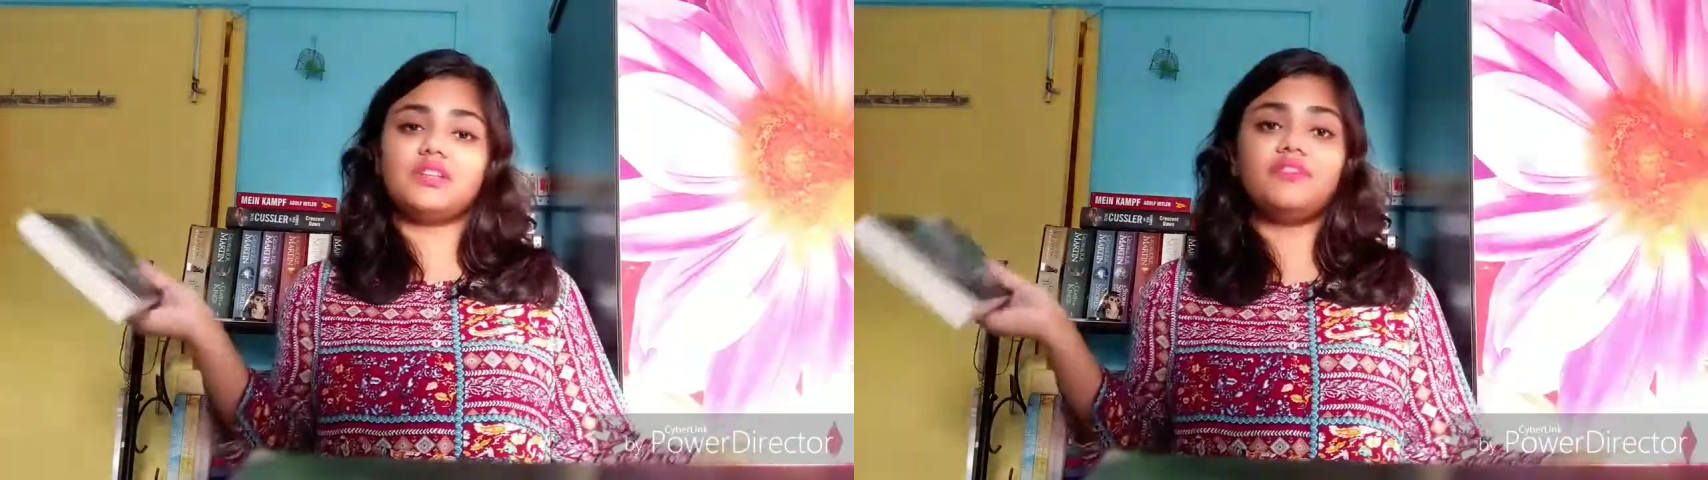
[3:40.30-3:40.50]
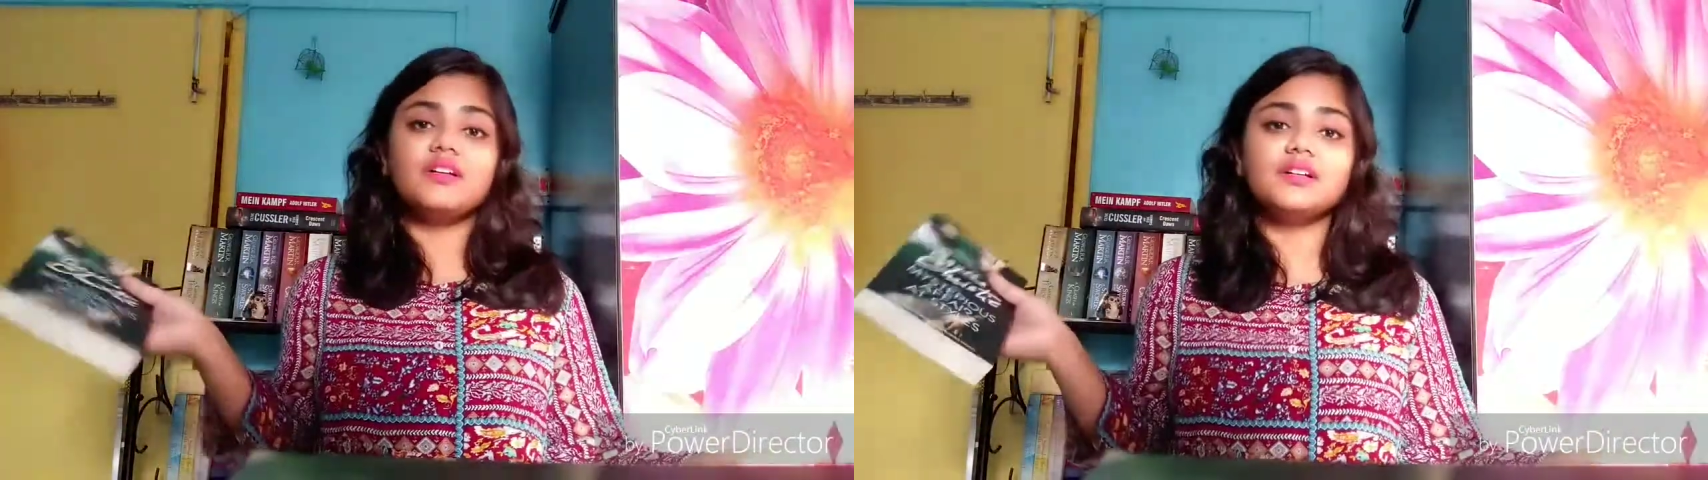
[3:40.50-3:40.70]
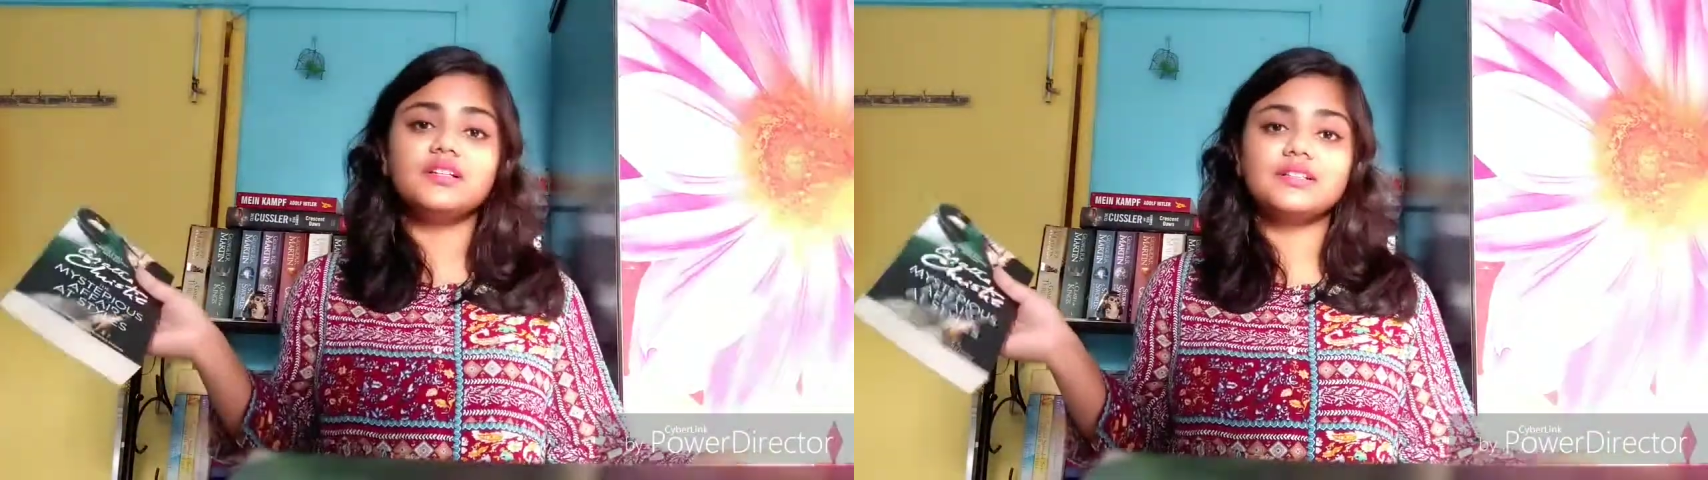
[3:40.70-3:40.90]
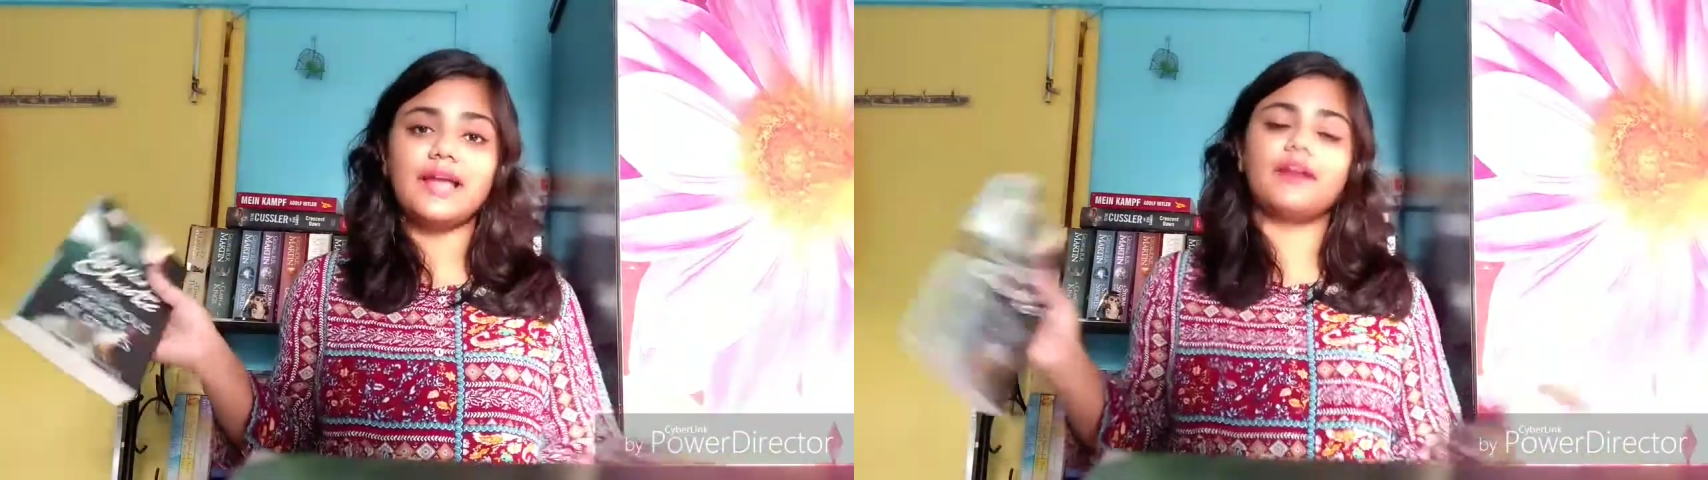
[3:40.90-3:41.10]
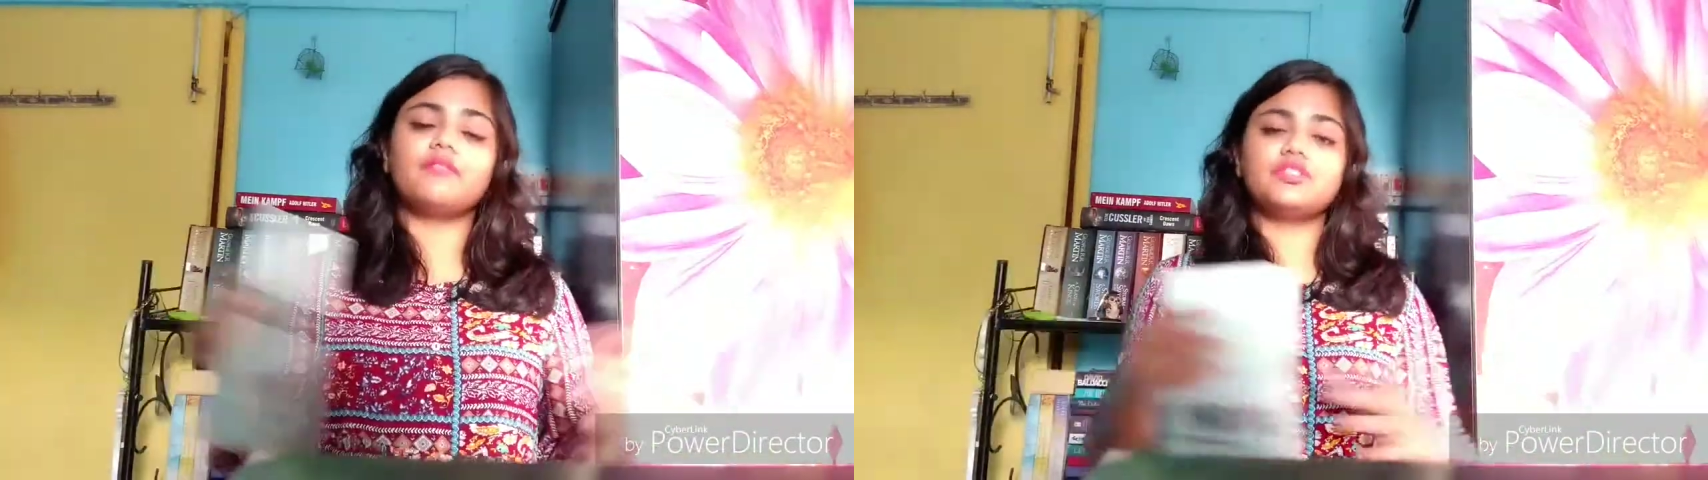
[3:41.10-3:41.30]
difficult
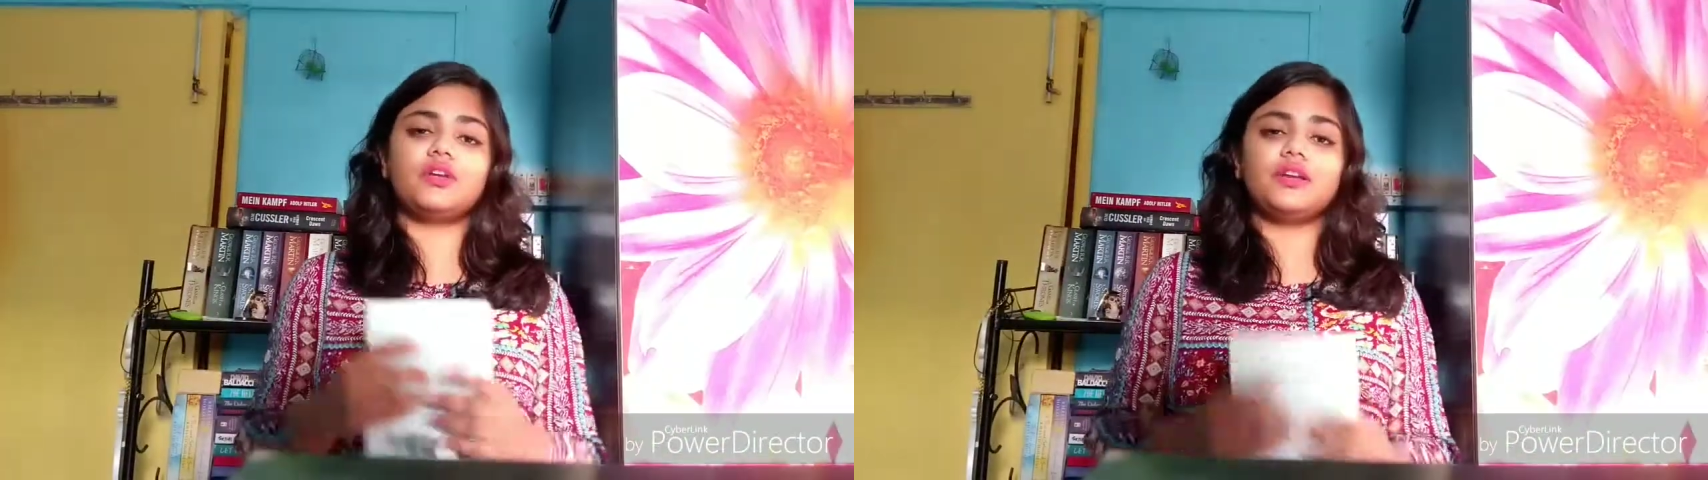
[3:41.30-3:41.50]
language or